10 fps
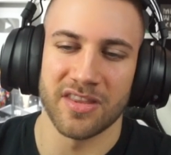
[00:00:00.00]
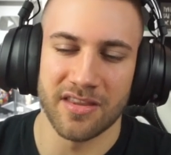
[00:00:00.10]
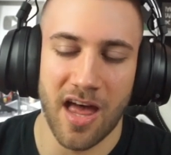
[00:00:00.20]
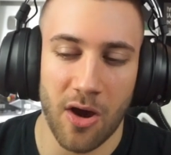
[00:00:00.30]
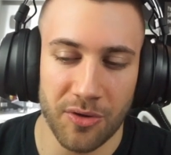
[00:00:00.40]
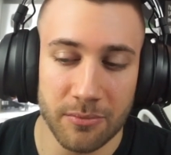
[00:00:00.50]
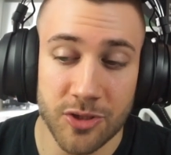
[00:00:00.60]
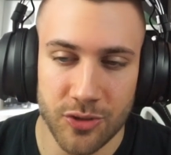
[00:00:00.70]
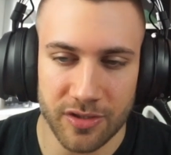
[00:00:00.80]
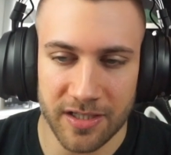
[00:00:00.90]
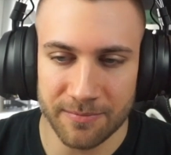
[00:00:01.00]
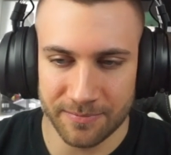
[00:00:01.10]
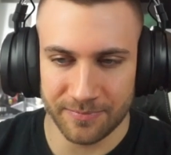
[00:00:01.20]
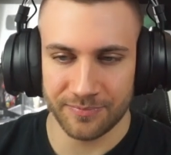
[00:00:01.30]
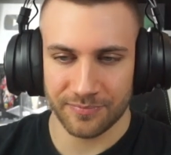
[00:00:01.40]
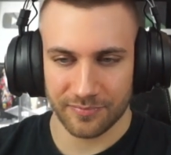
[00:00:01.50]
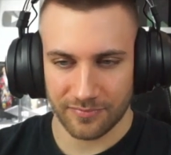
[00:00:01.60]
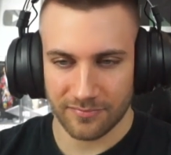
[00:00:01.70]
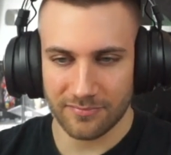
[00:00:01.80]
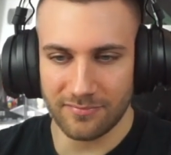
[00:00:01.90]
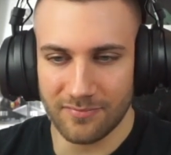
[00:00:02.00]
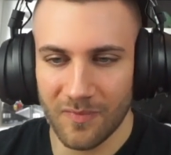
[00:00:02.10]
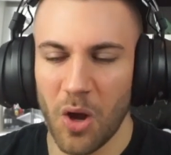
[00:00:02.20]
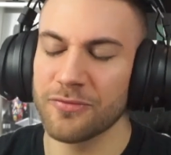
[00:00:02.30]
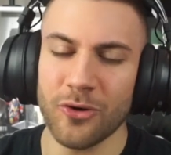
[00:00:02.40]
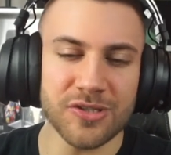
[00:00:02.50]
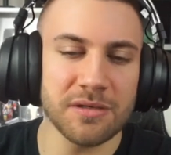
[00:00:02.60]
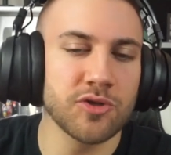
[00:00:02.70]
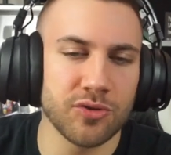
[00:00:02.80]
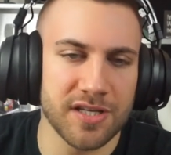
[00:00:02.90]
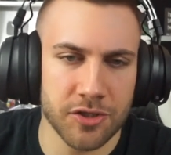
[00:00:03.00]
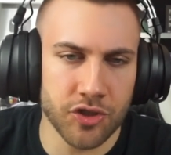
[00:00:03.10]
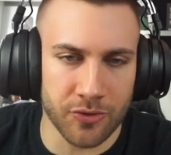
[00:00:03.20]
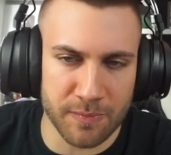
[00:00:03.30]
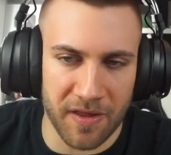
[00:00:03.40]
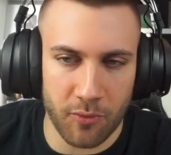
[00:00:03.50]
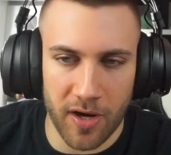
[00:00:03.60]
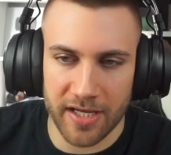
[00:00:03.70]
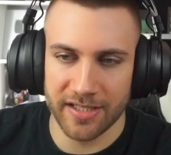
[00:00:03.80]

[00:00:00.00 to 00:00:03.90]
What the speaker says: Now Namjoon. Of course Namjoon is in shorts, by the way.